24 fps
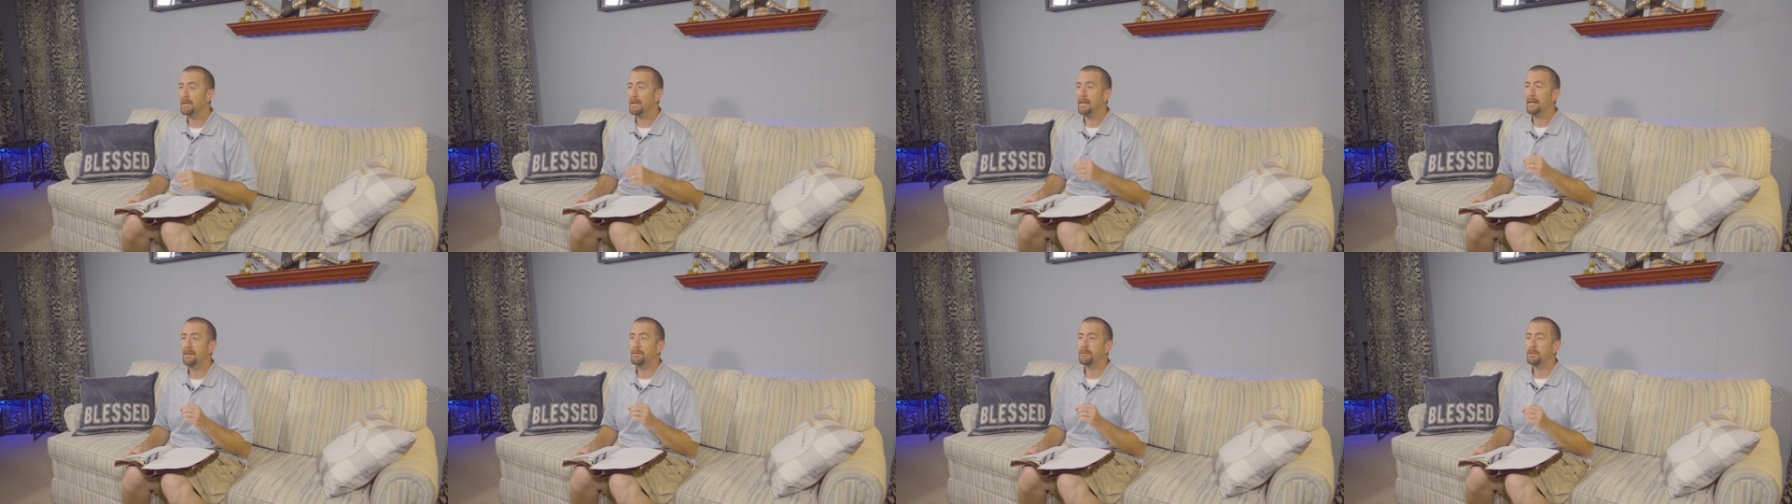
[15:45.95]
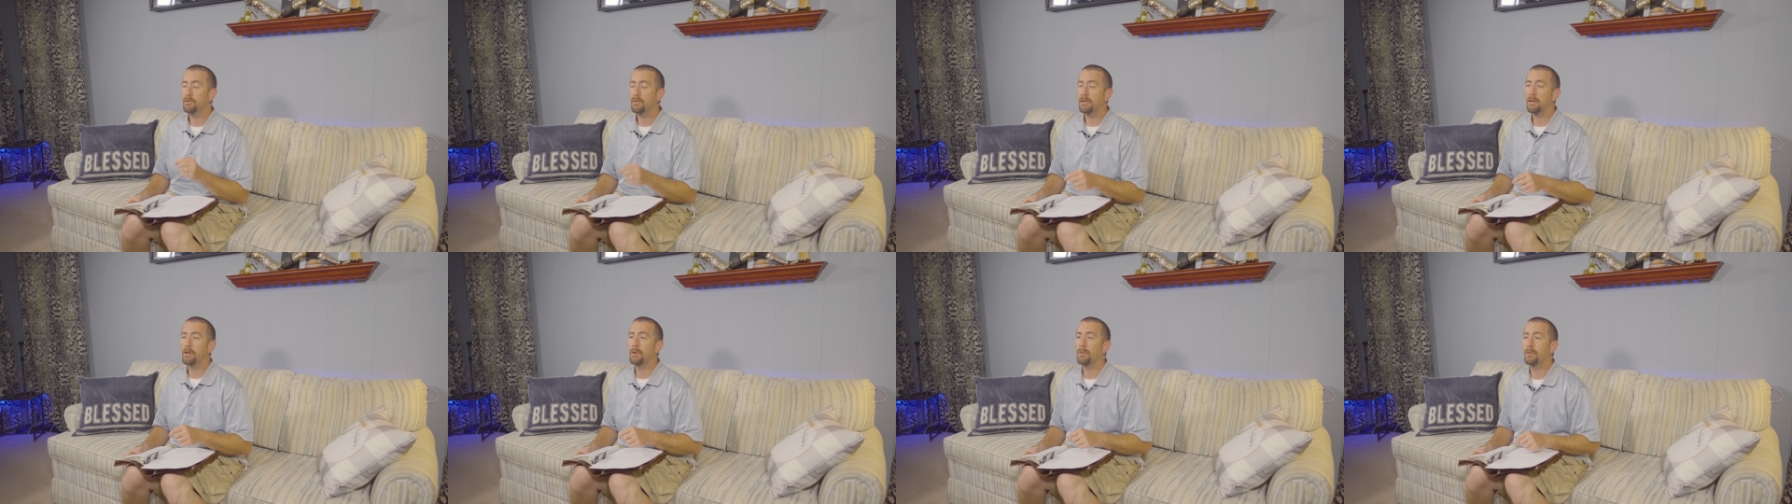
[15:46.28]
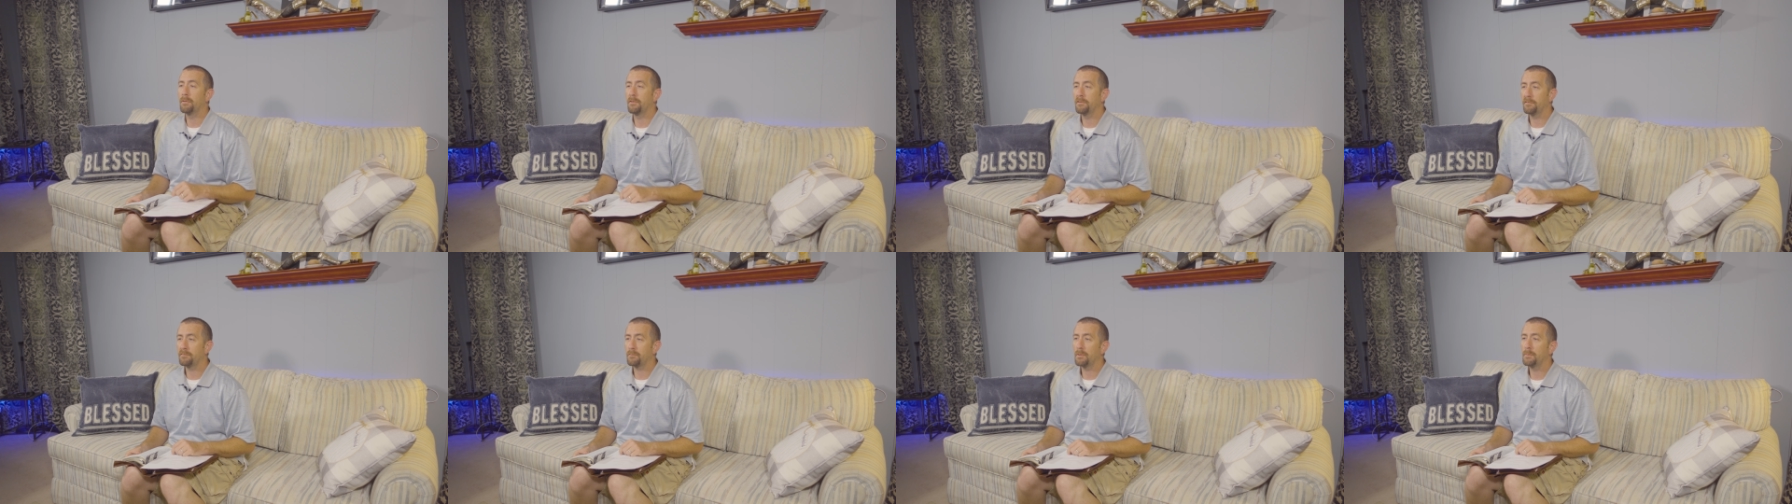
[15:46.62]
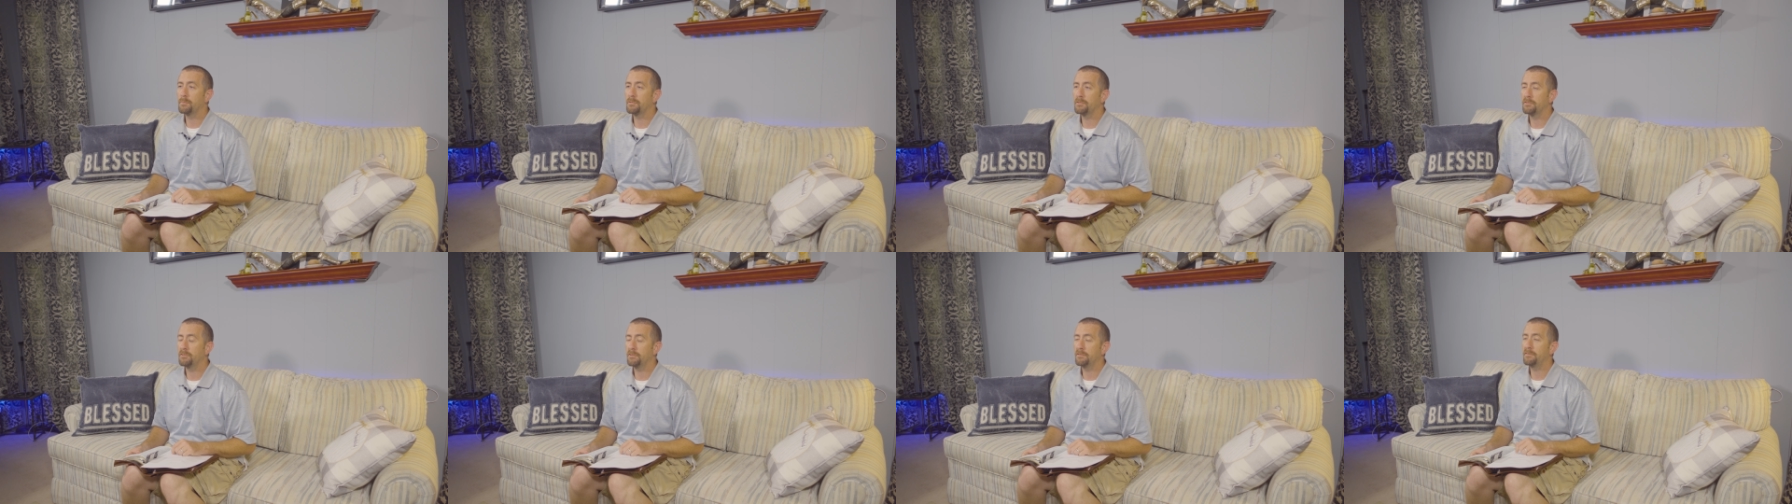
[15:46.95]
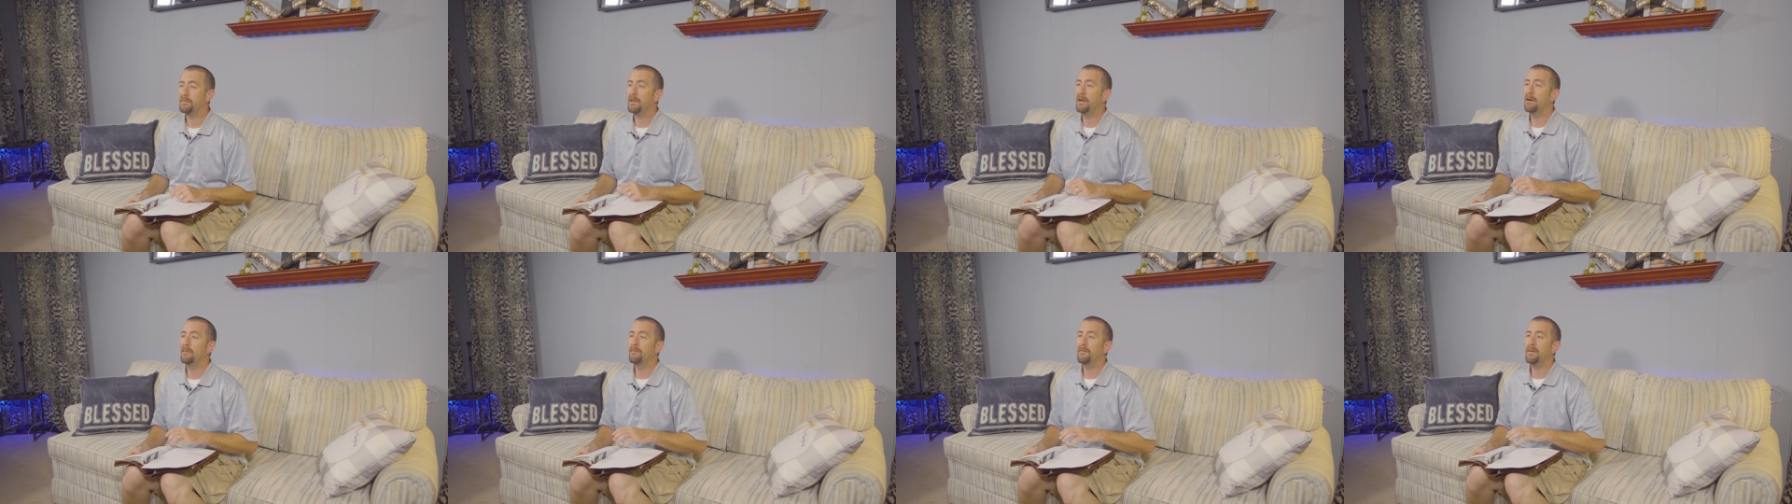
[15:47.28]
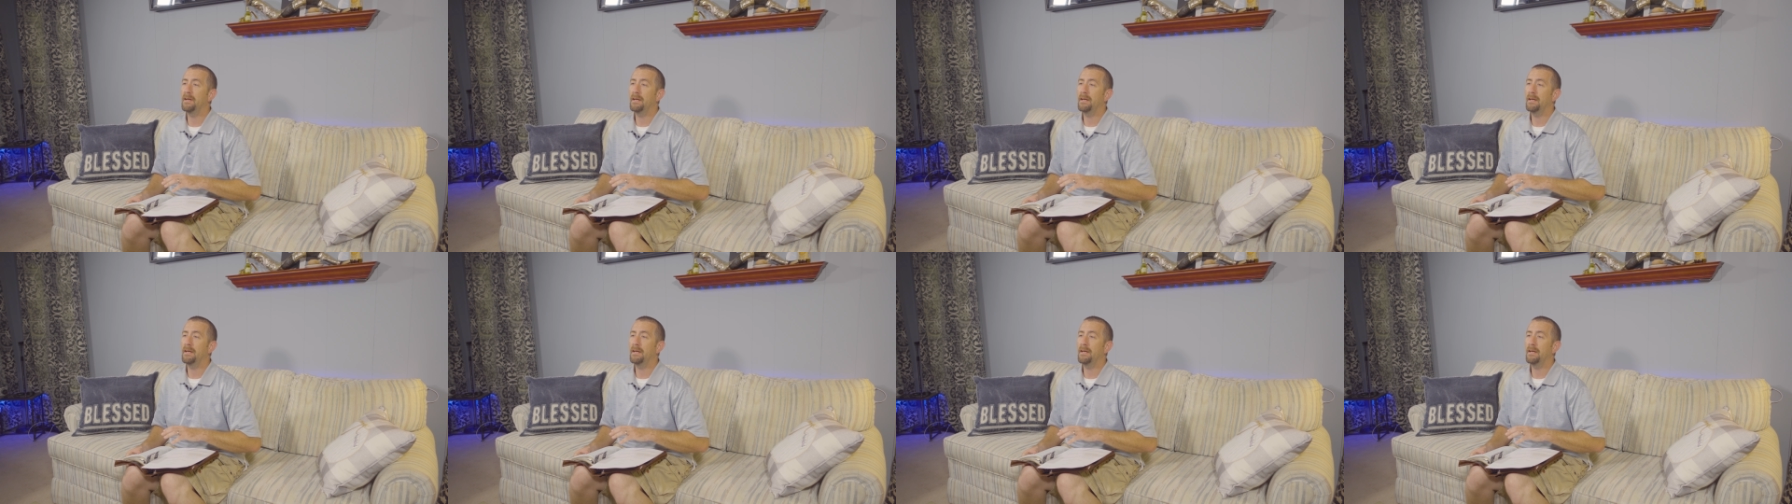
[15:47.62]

and you can go to the scriptures yourself